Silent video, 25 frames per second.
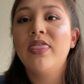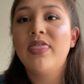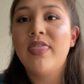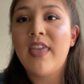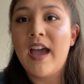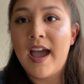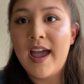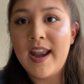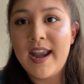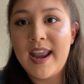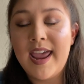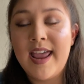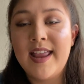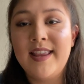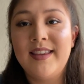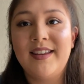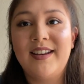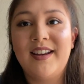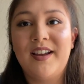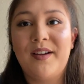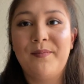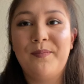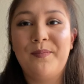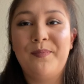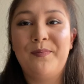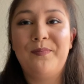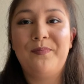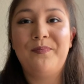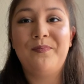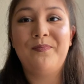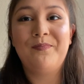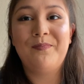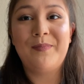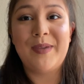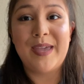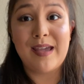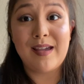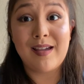that ended up
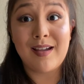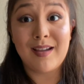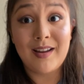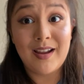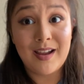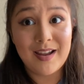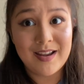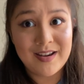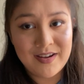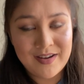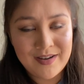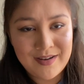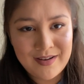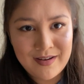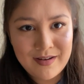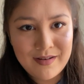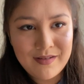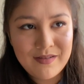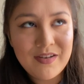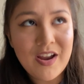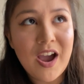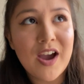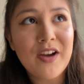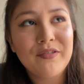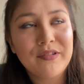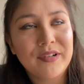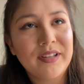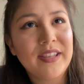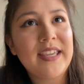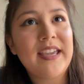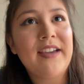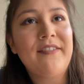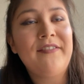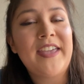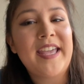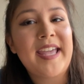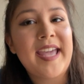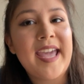being not
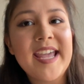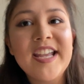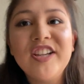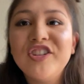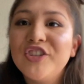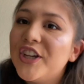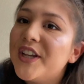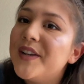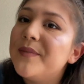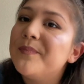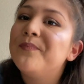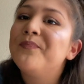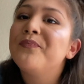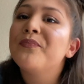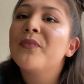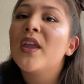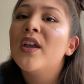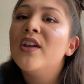really a vacation.